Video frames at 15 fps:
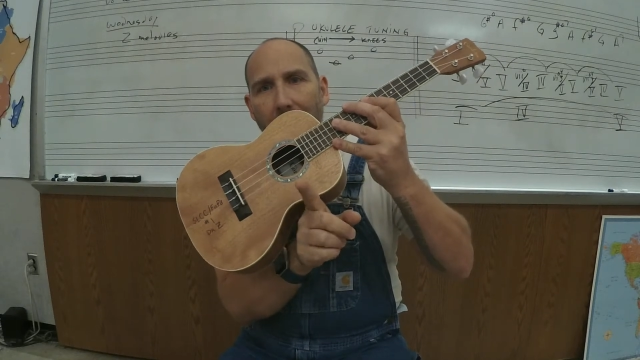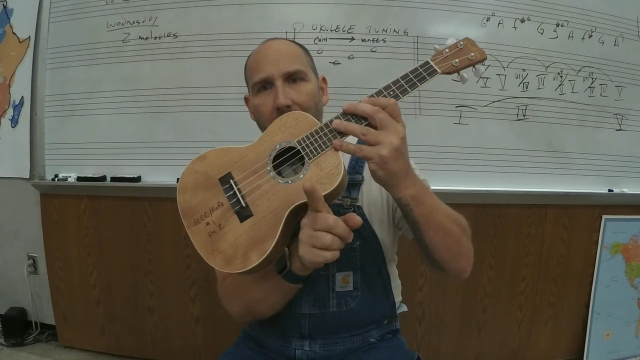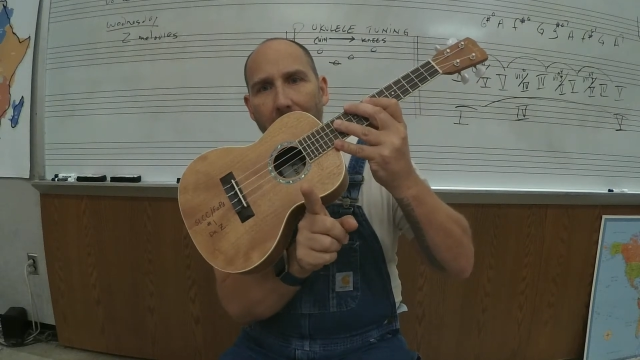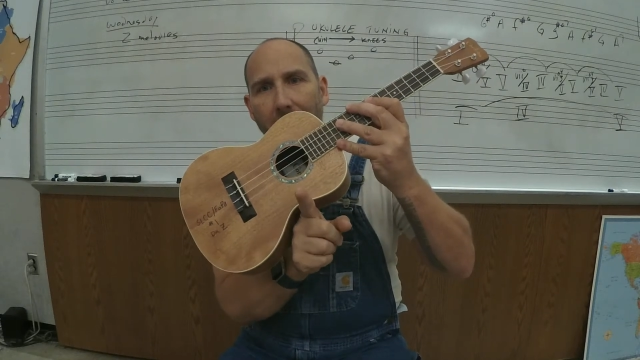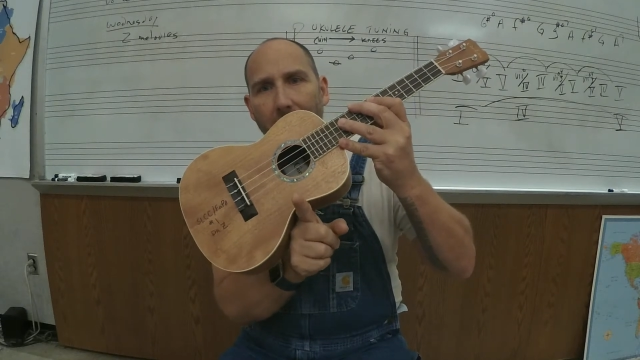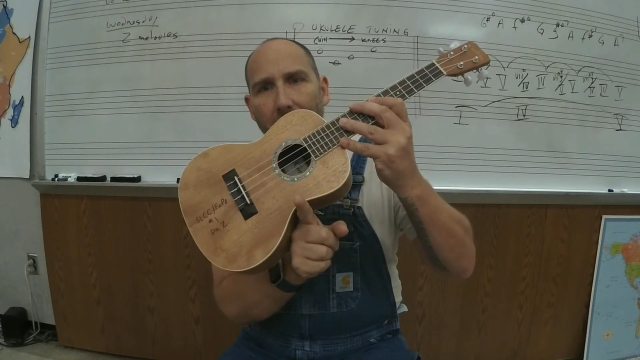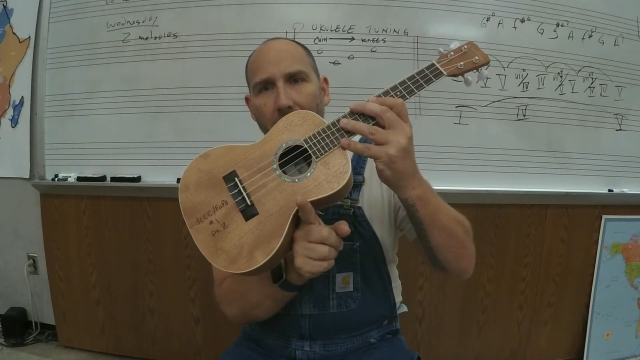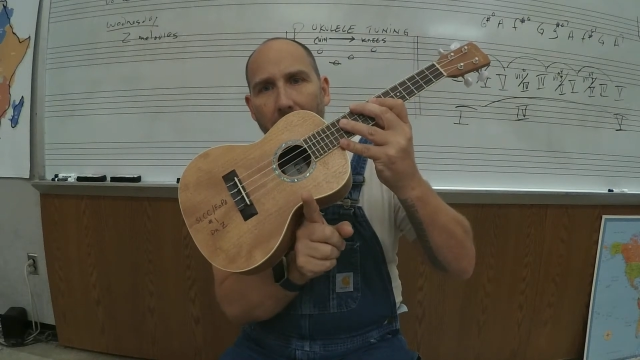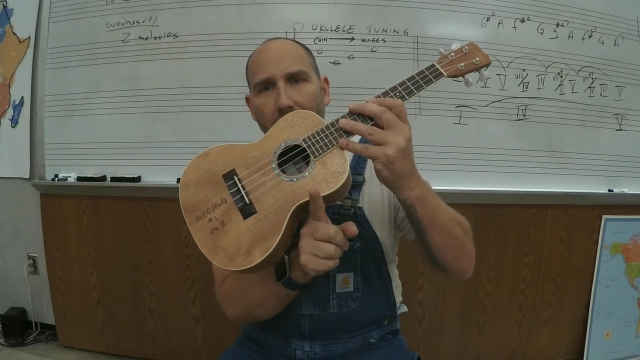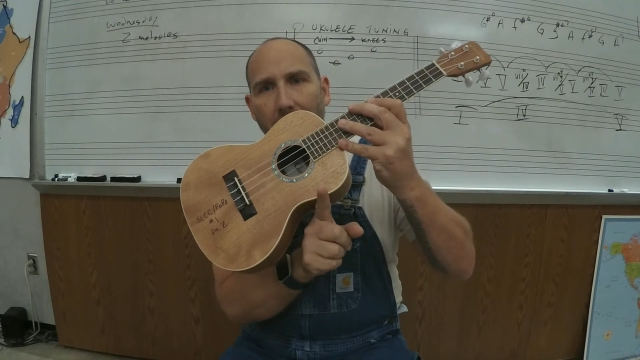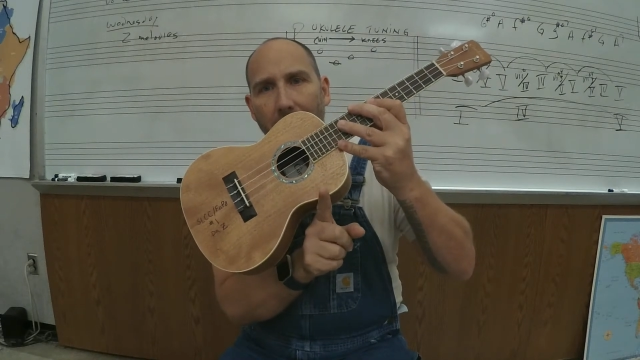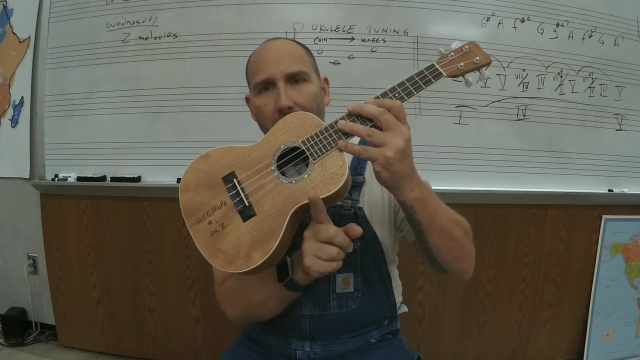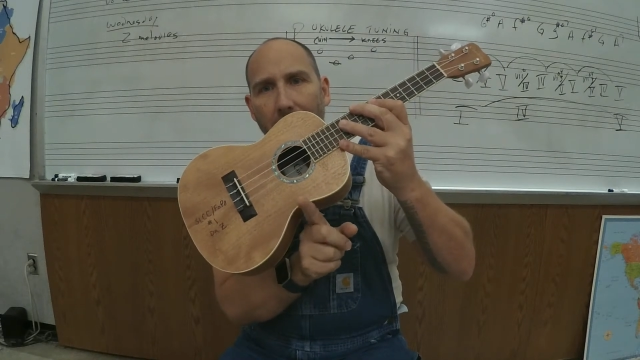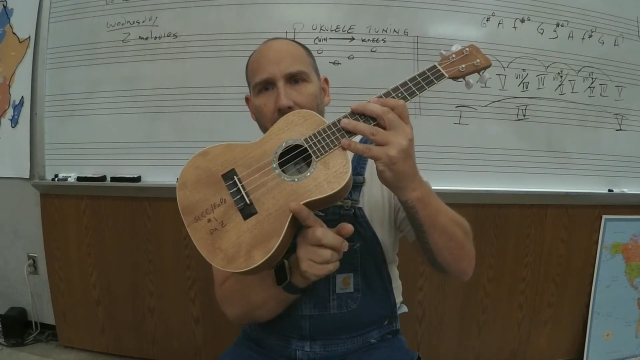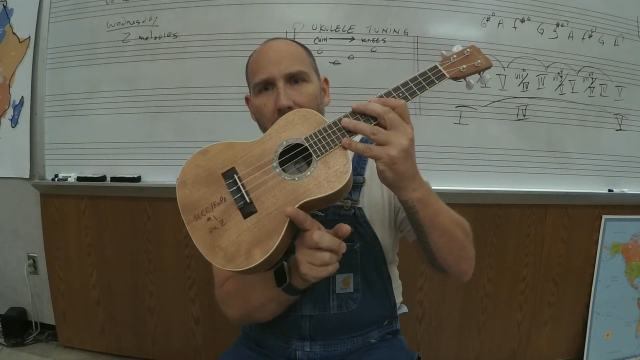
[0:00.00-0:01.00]
in
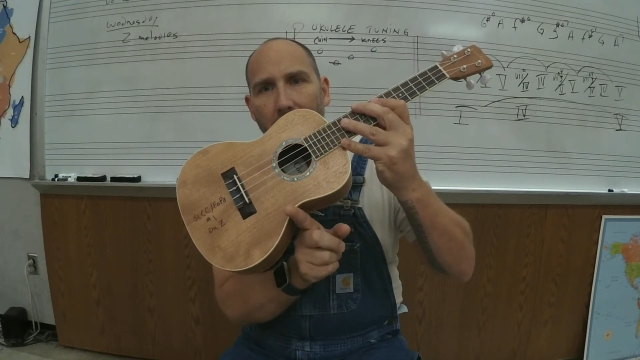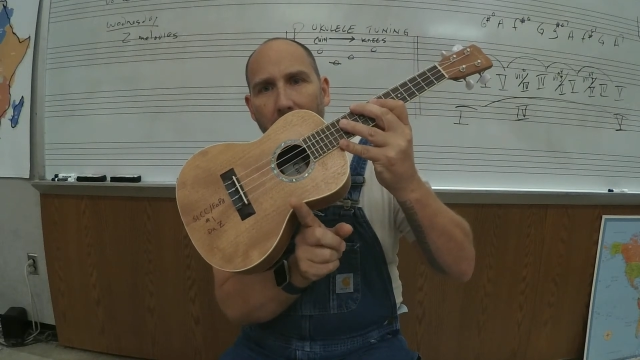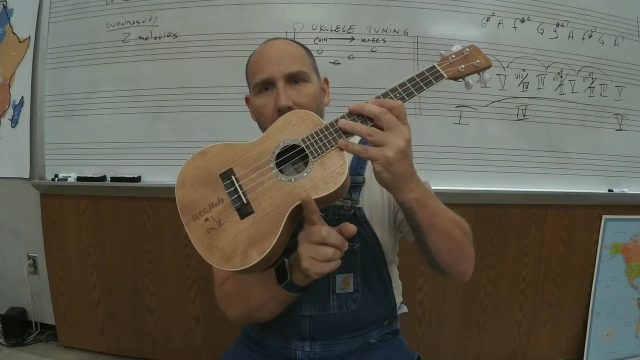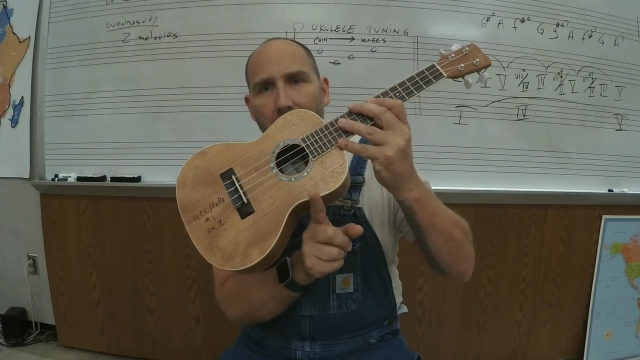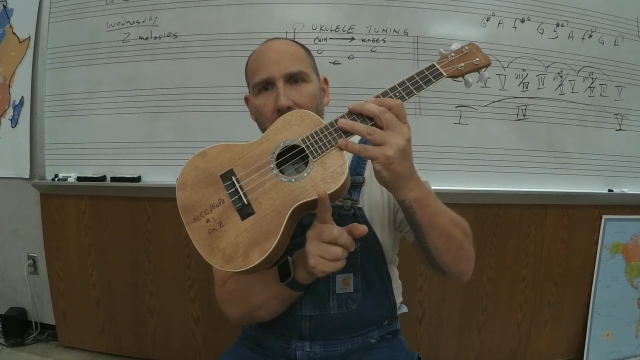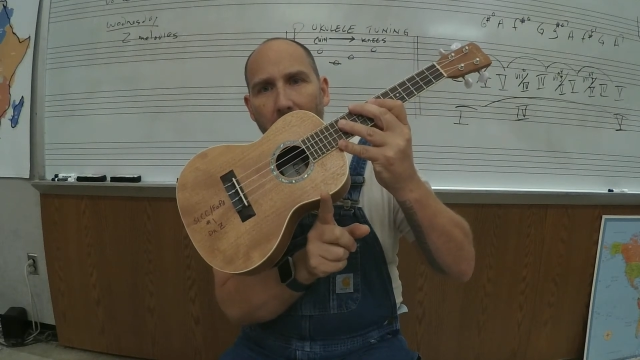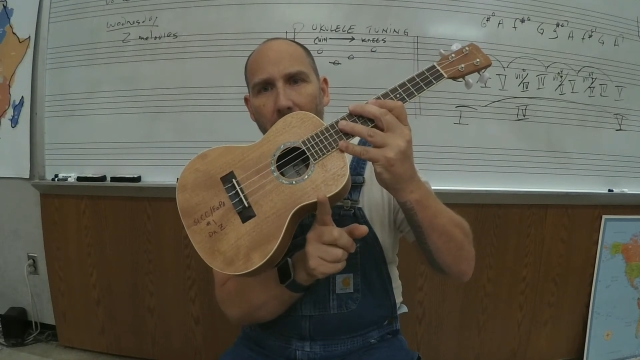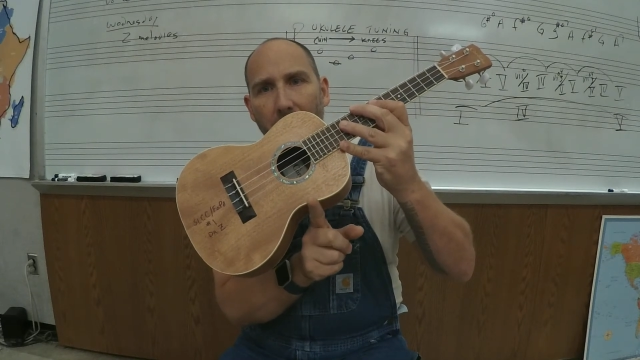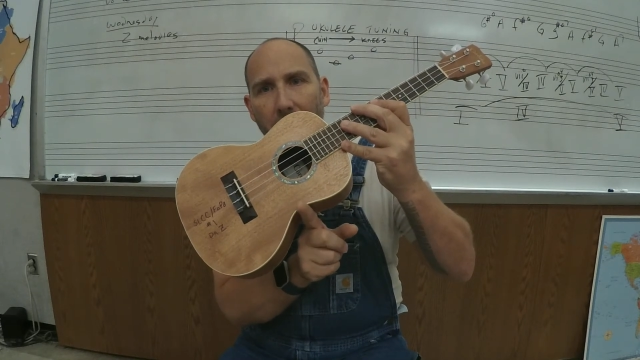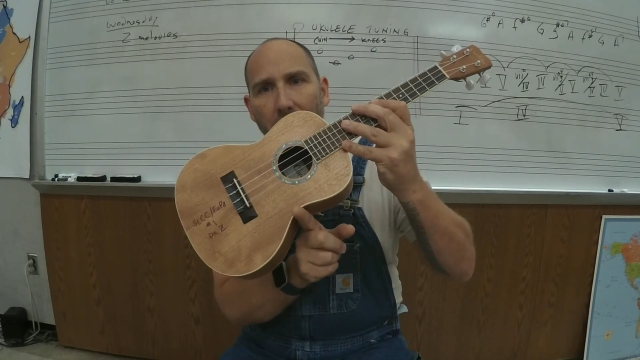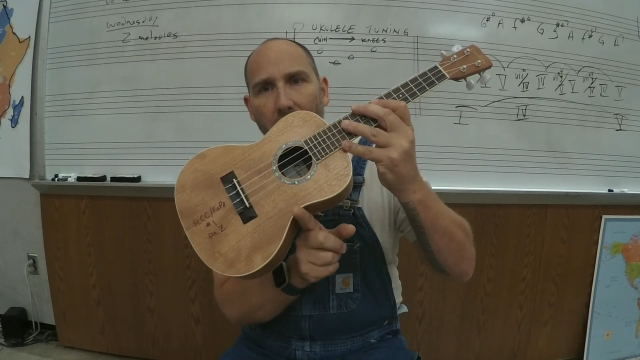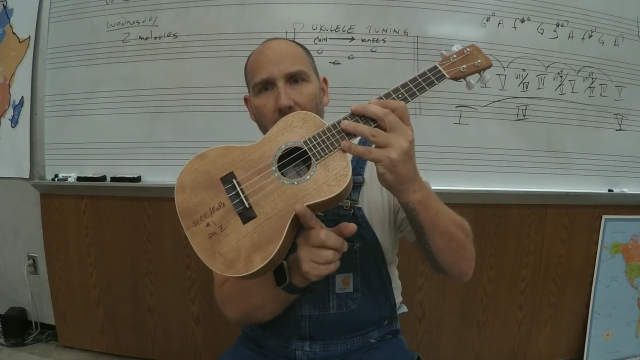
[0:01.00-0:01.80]
here on the instrument to